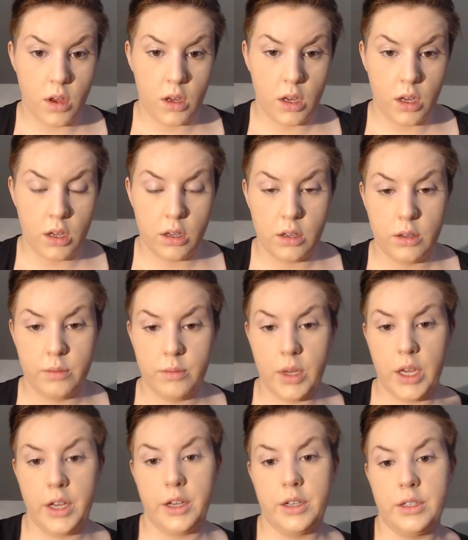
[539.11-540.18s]

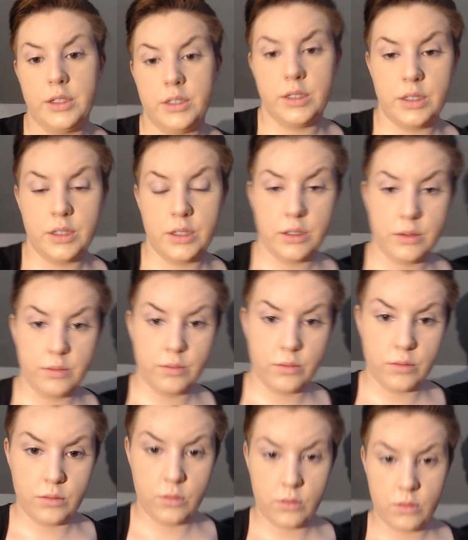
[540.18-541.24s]
And
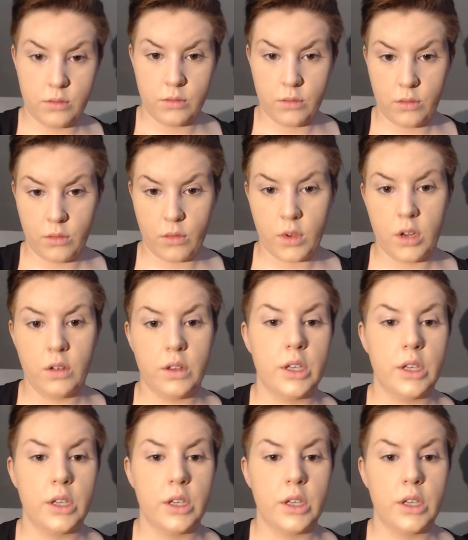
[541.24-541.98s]
oh,